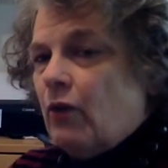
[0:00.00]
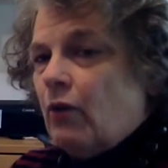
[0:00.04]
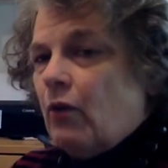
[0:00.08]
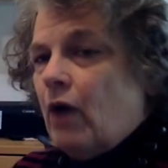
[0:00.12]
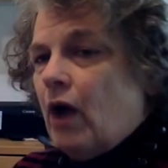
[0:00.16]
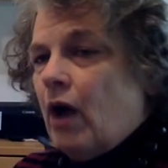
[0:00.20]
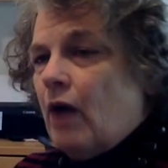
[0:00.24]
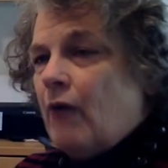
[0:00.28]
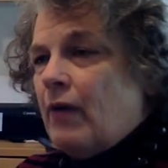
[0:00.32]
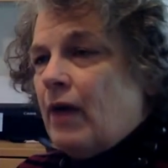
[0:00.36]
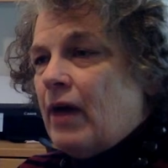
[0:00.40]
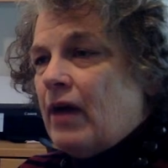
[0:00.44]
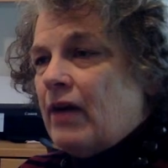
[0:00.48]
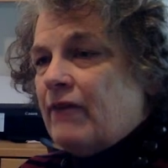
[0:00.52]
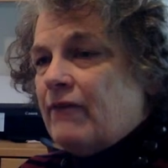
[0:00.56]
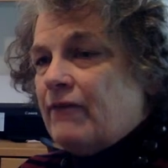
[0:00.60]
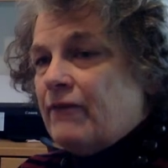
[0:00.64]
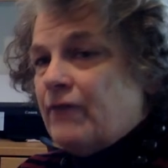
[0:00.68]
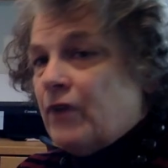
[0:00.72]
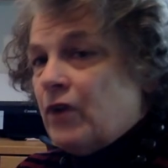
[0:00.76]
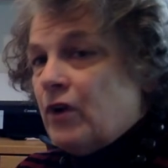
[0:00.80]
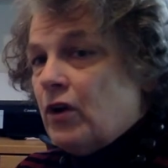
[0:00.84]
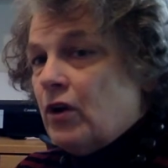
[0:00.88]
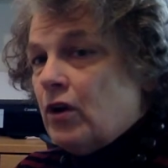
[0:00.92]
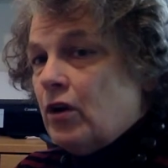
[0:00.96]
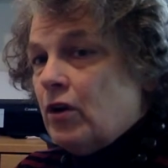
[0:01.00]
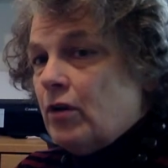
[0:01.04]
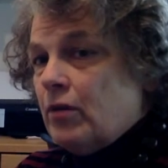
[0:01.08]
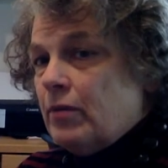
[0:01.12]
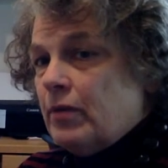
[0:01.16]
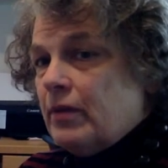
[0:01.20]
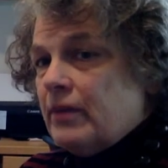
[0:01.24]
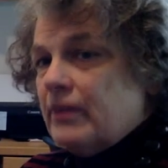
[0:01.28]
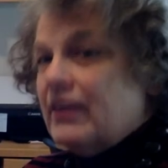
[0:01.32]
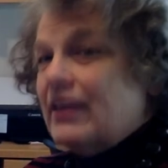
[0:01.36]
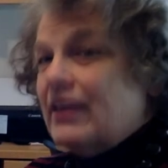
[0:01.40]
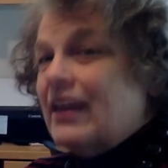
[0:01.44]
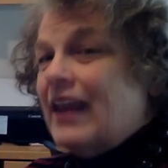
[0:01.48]
about a verb
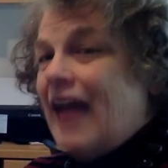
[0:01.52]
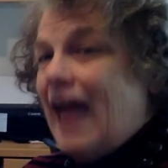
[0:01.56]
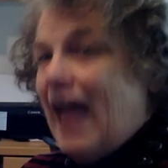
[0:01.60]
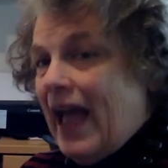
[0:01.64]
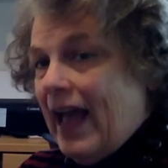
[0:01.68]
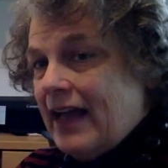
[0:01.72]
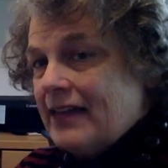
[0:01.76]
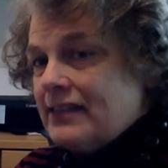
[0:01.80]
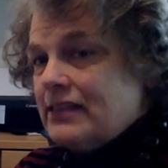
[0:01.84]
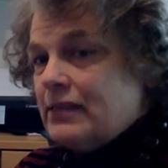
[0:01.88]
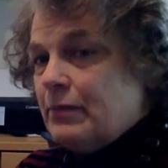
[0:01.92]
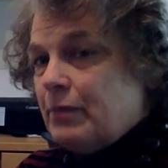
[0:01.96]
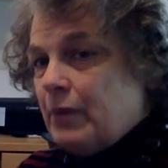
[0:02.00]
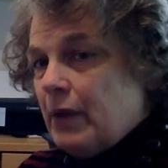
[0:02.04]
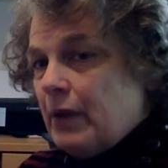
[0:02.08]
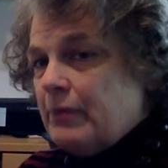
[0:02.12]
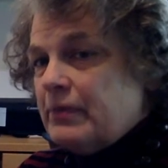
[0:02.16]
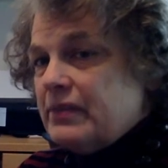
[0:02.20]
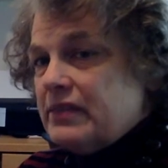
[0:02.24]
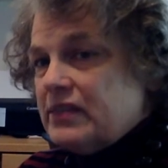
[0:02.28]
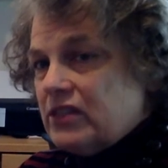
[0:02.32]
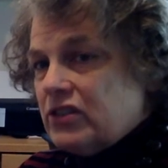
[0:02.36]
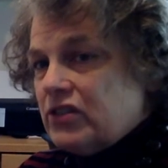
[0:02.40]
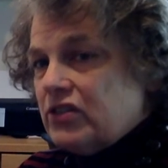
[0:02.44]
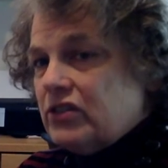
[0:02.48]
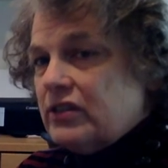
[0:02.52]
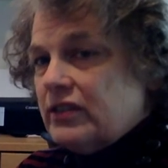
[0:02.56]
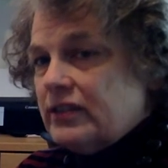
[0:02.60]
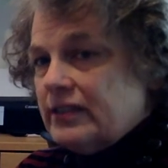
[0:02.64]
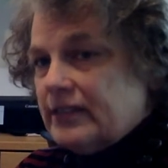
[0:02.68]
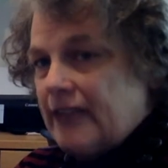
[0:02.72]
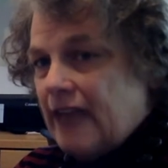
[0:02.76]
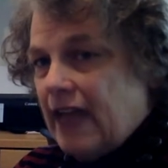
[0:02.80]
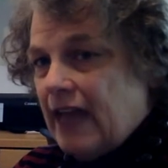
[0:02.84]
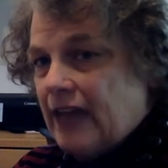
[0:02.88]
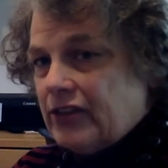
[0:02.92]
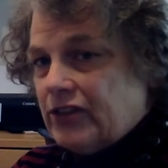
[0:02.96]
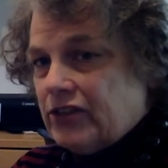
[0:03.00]
that has a preposition
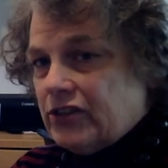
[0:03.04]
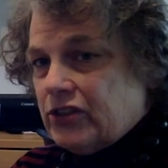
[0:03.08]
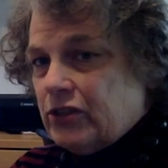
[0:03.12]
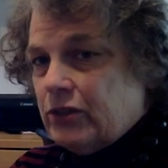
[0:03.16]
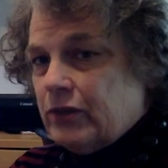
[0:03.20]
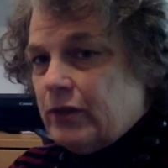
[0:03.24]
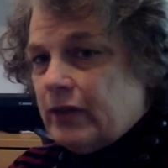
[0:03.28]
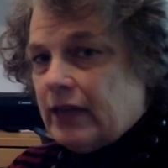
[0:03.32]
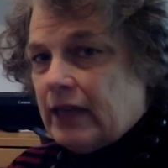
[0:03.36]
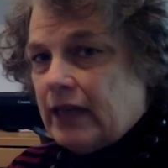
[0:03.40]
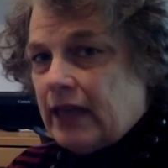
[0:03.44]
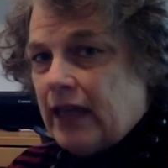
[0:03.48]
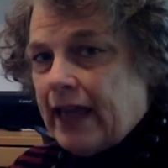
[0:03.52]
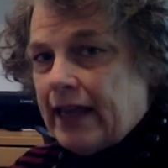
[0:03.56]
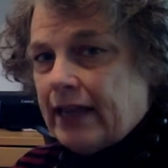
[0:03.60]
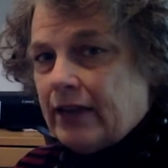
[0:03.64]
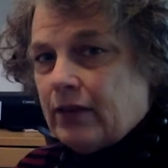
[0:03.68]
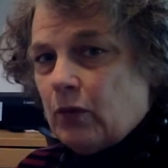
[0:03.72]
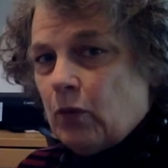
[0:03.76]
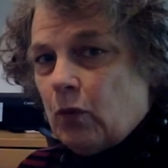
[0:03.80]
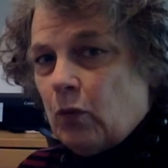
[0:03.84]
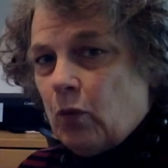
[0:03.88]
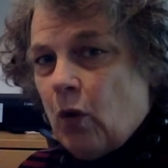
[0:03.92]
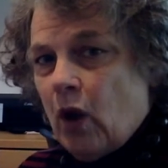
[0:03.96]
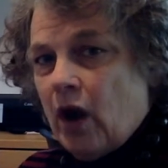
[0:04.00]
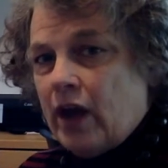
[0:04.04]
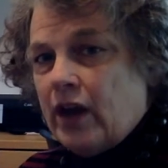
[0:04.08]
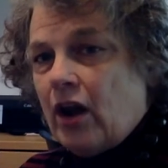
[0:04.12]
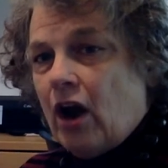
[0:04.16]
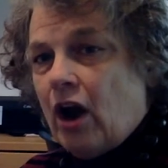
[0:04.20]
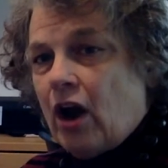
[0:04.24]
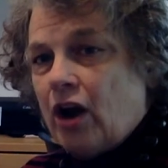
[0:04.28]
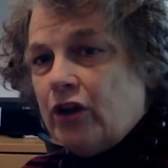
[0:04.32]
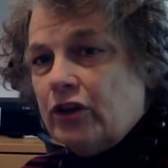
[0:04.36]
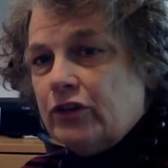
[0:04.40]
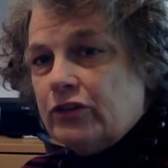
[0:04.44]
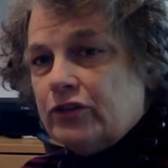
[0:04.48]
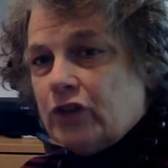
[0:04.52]
attached to it, like what are
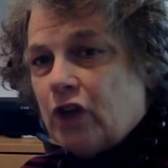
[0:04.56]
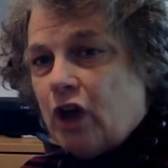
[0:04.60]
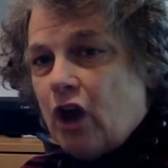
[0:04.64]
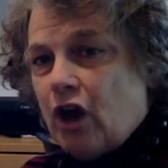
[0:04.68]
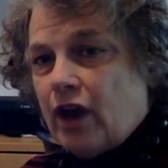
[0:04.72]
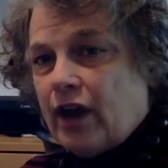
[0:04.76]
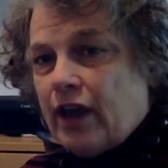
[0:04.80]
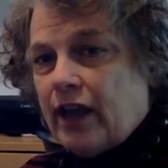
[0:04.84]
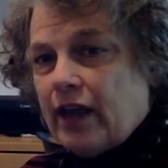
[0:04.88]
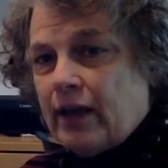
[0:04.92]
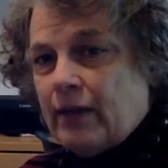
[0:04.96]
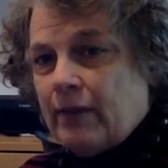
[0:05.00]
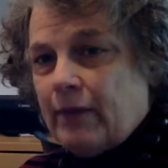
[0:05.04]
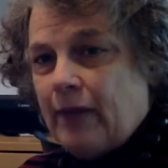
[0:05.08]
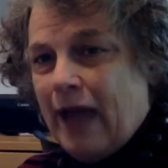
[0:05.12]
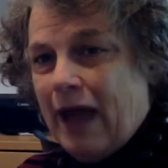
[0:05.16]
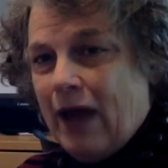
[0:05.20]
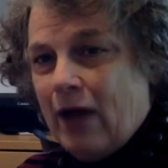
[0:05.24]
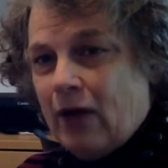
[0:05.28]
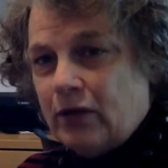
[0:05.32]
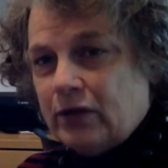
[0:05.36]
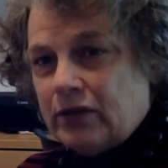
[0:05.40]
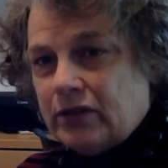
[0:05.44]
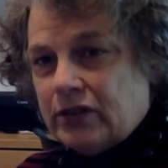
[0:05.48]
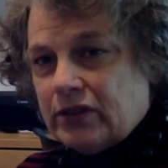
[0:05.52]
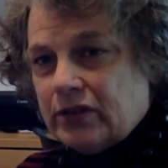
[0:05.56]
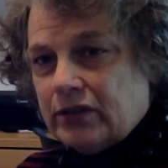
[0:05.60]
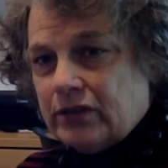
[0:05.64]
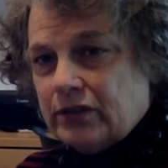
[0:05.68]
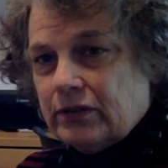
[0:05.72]
you talking about,